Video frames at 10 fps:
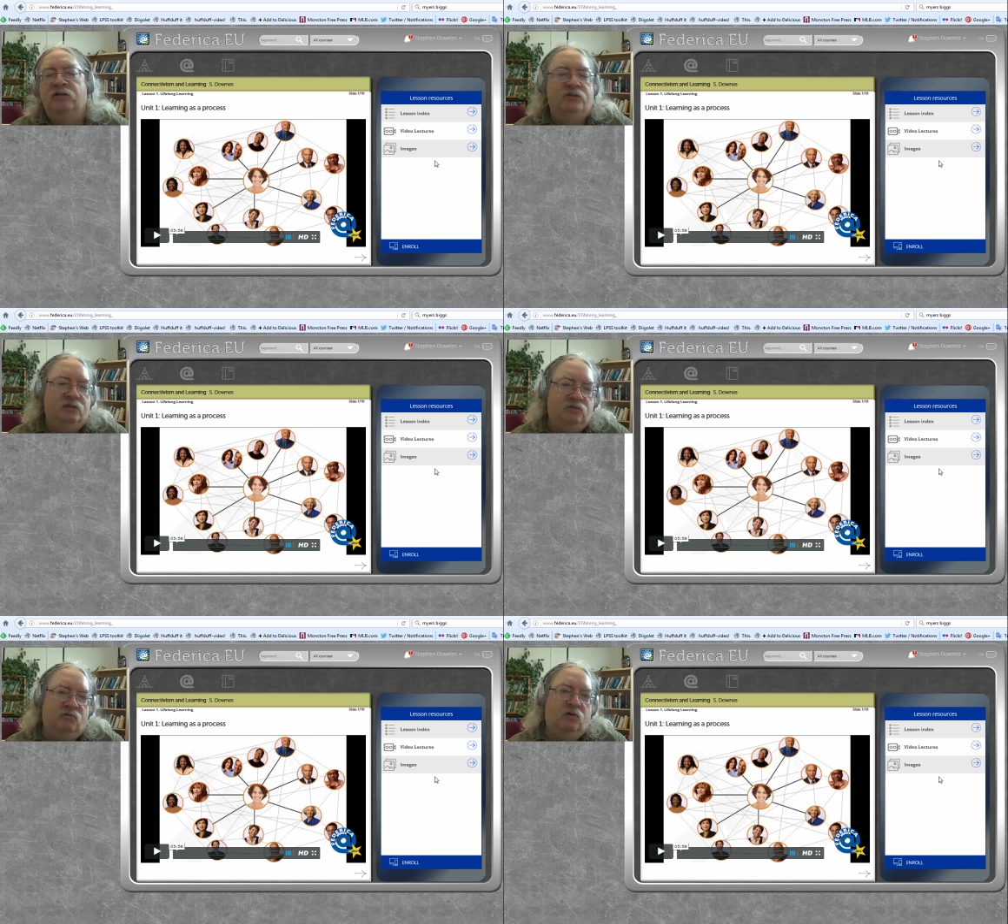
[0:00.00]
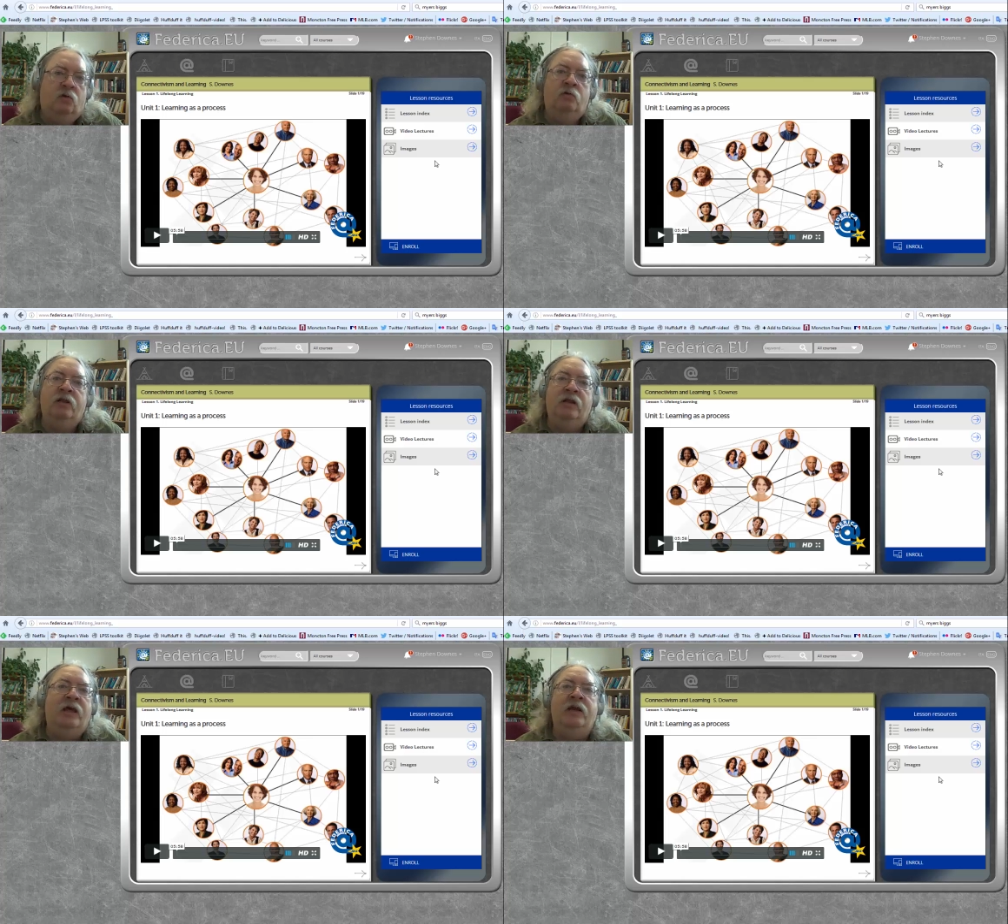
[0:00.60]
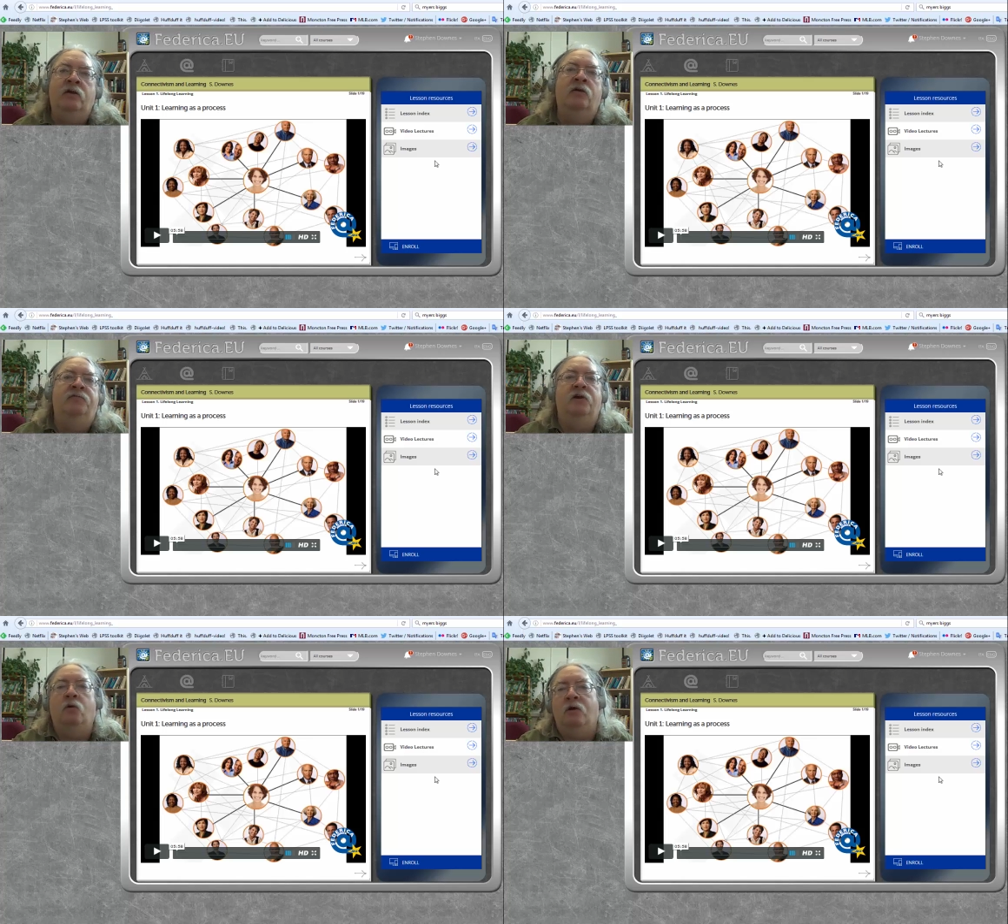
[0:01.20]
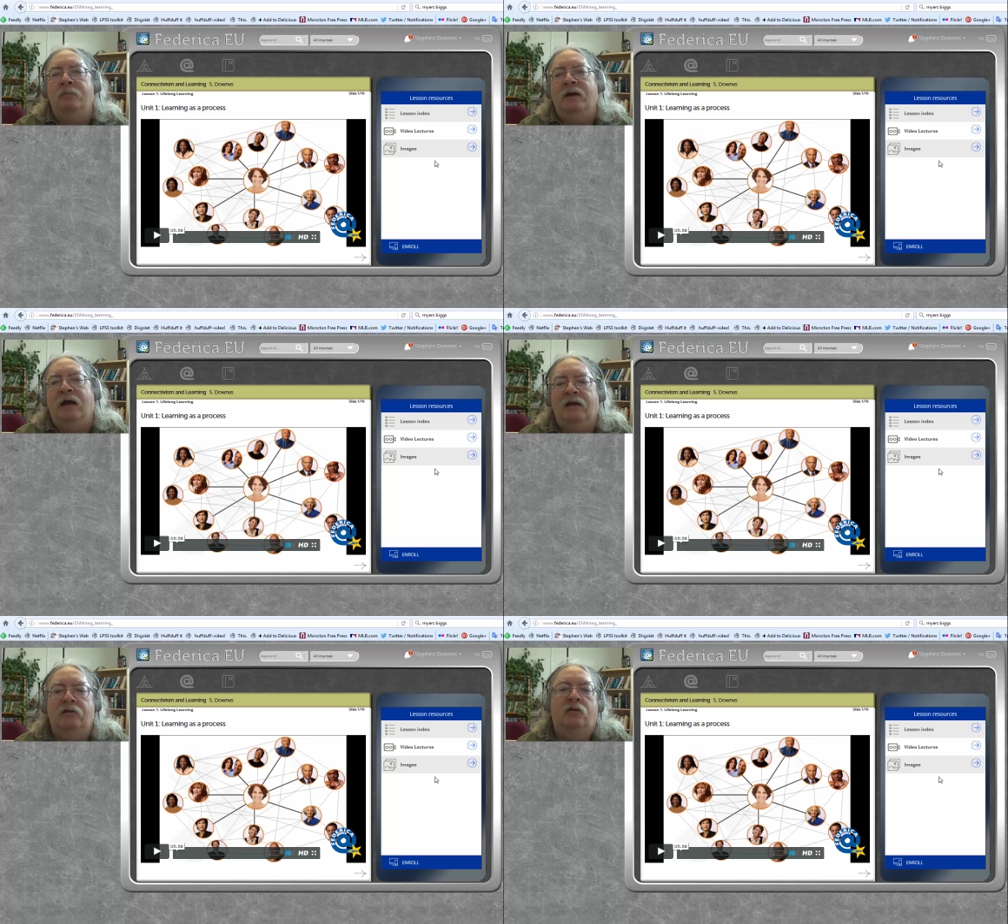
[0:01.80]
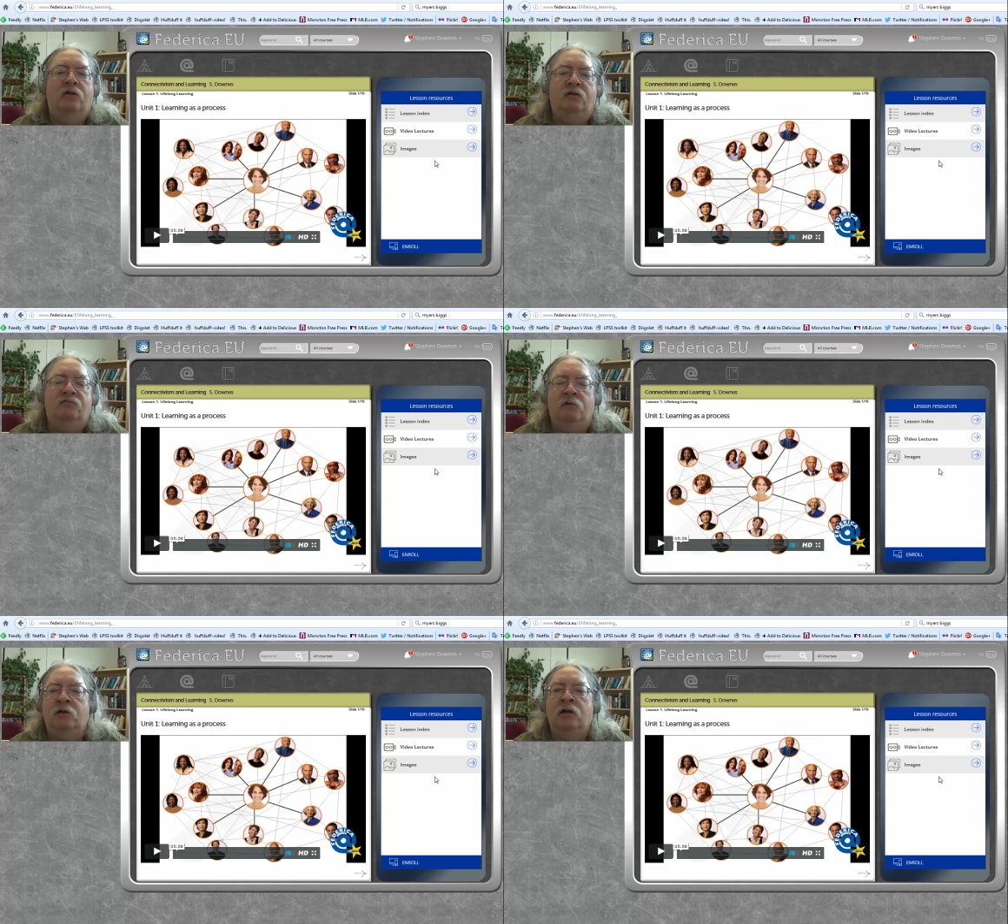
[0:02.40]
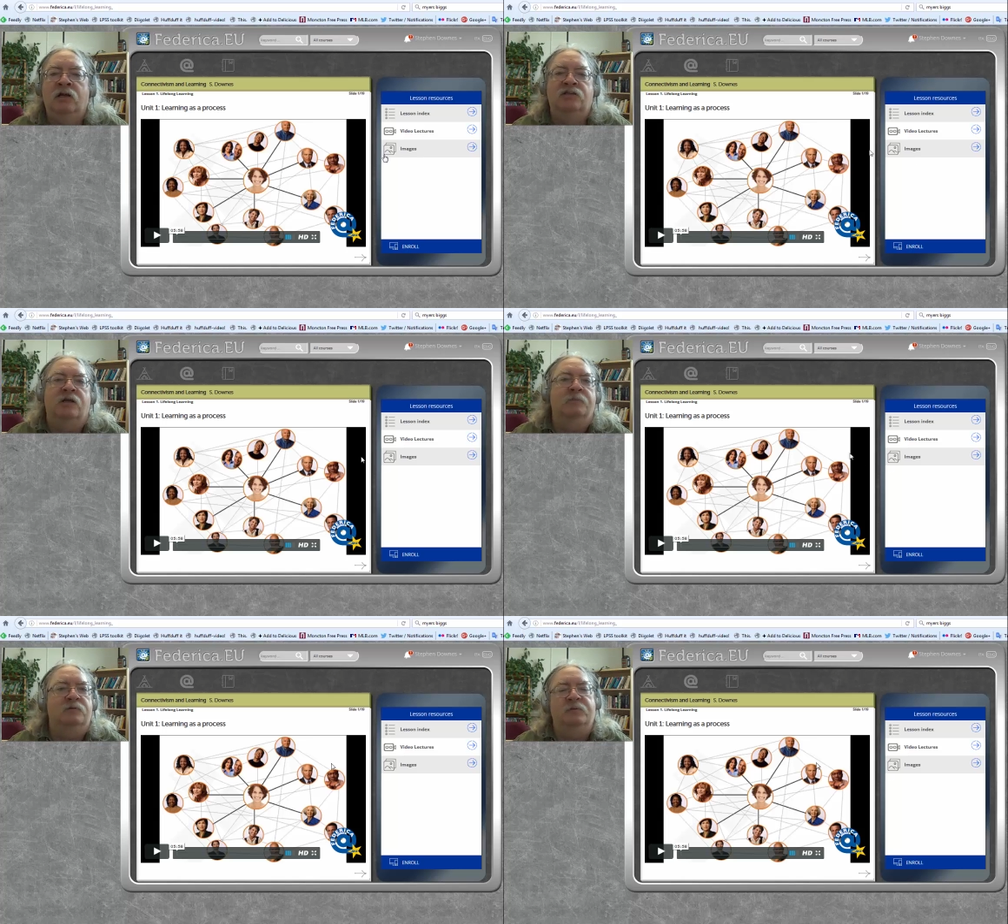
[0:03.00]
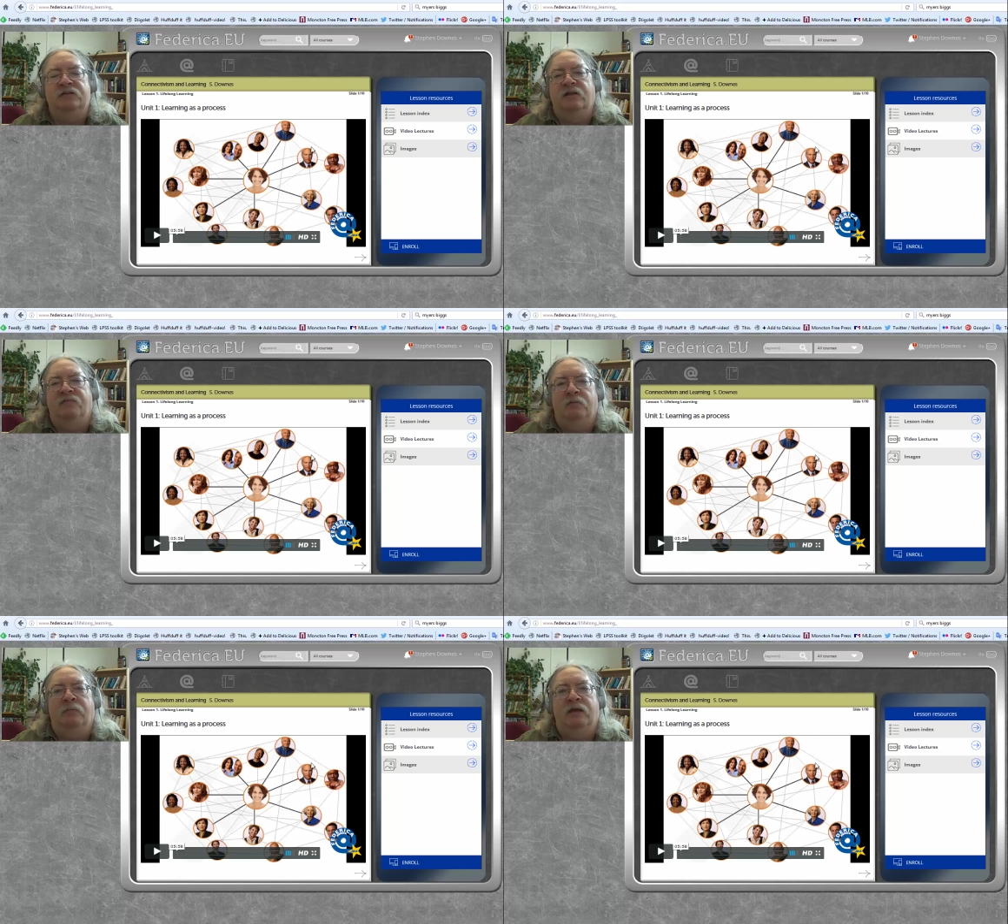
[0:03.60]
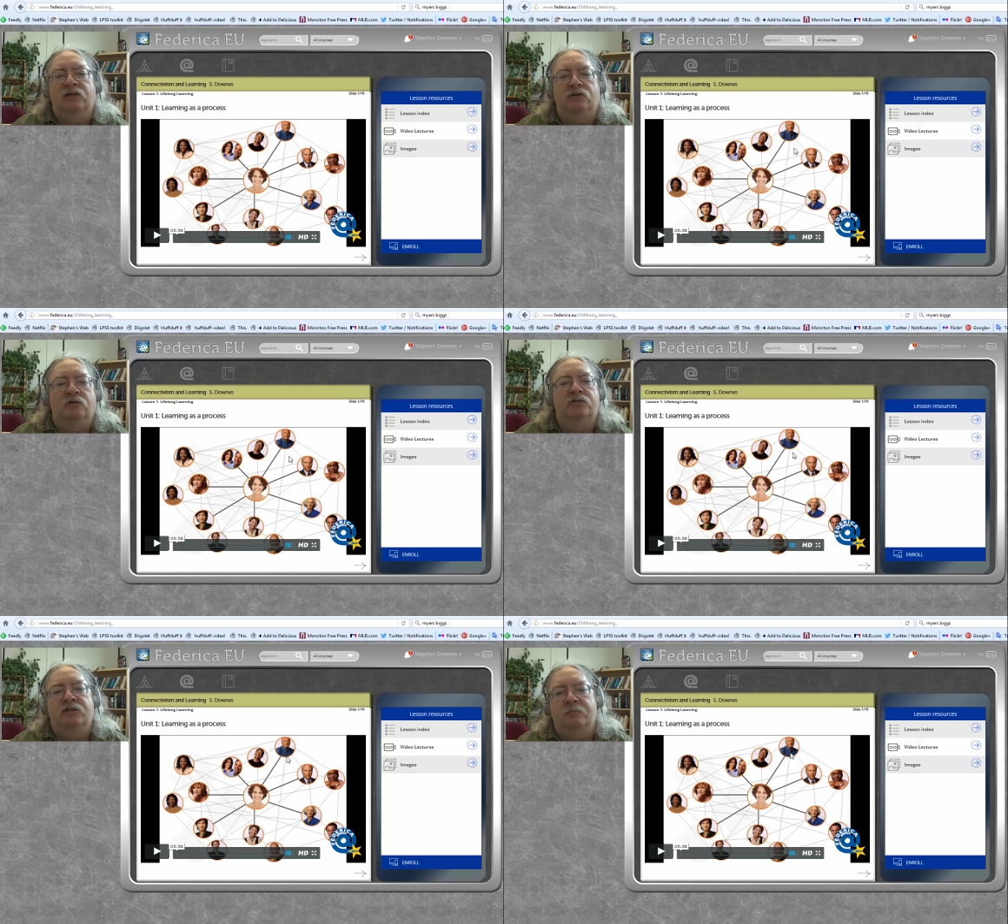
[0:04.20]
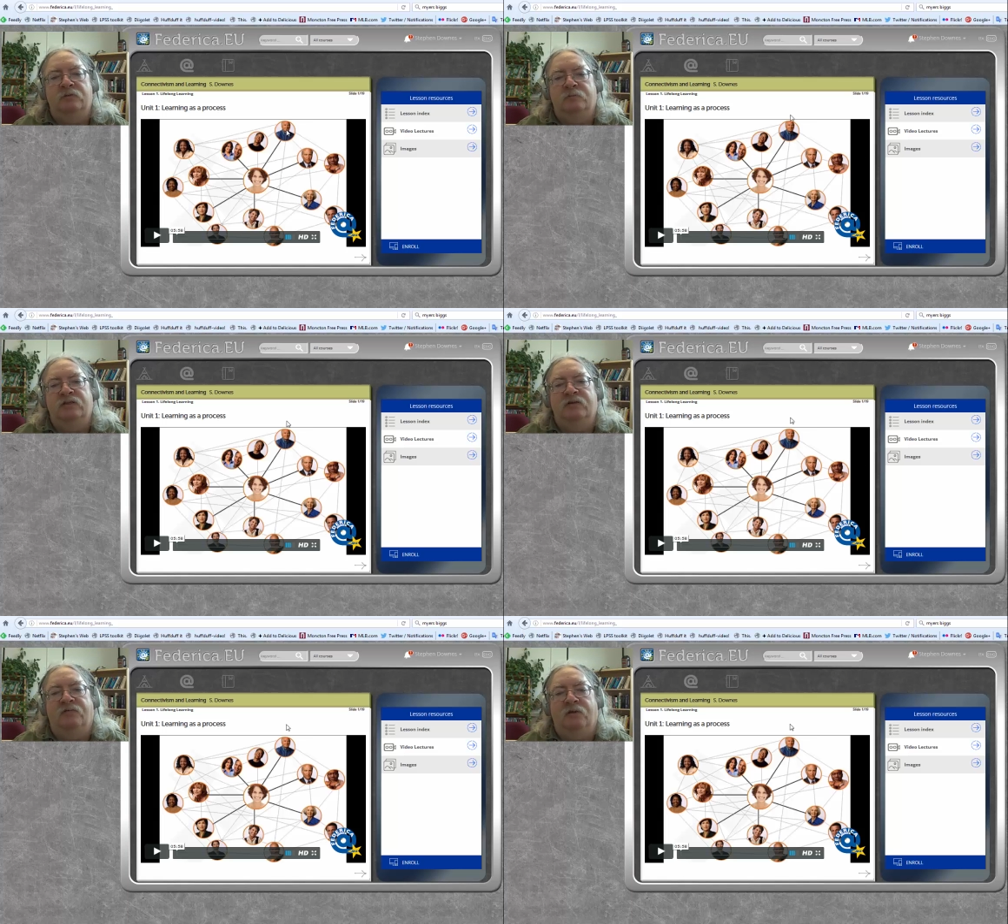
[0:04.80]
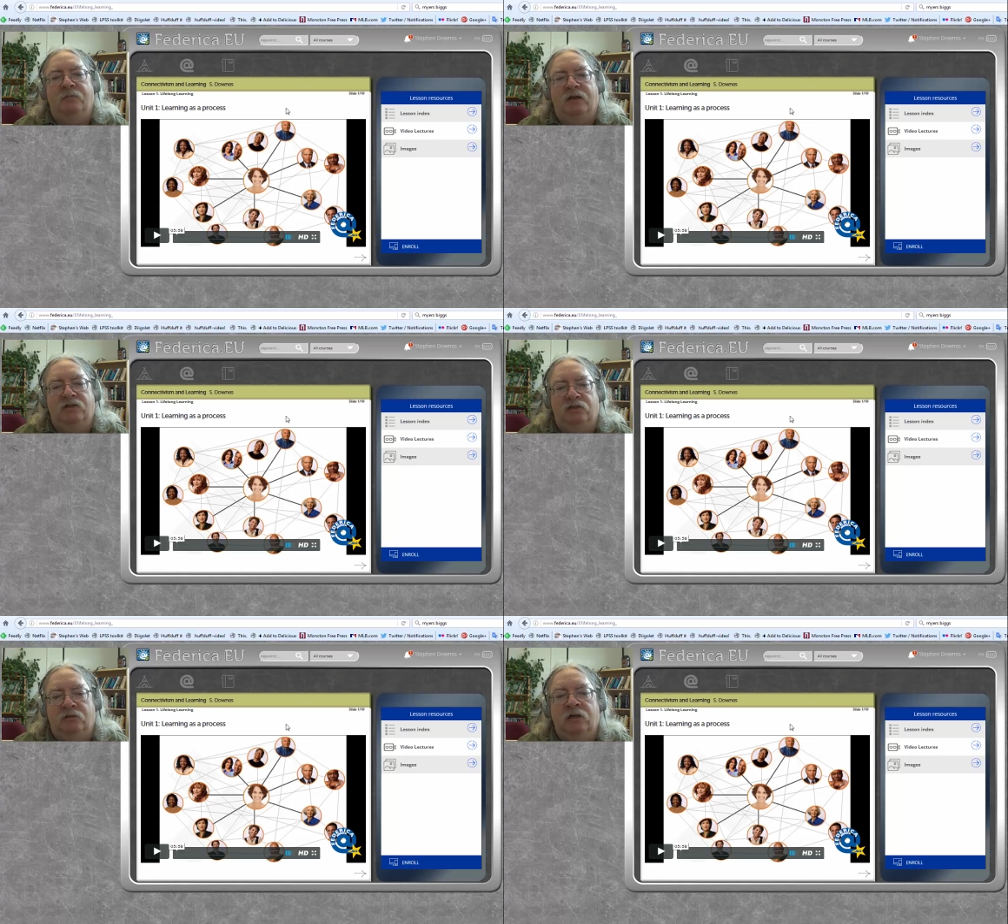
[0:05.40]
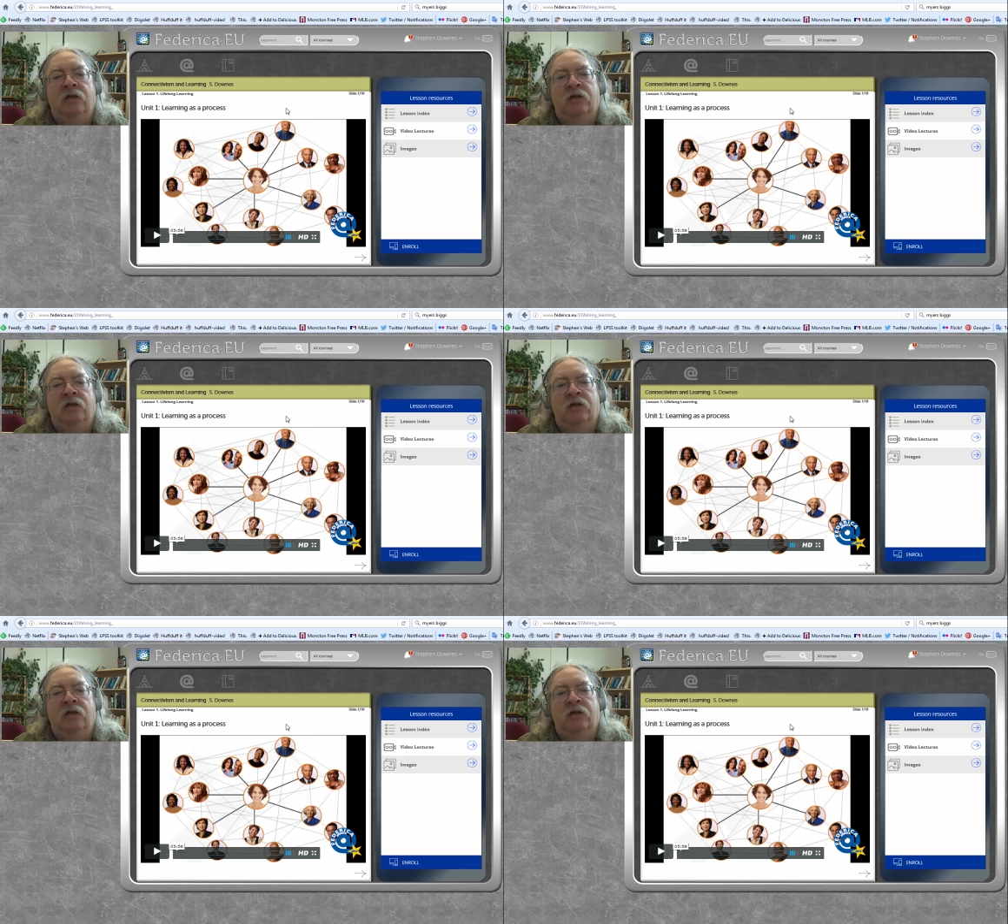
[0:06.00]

It's useful only later if you're going back and looking for some specific picture or some specific picture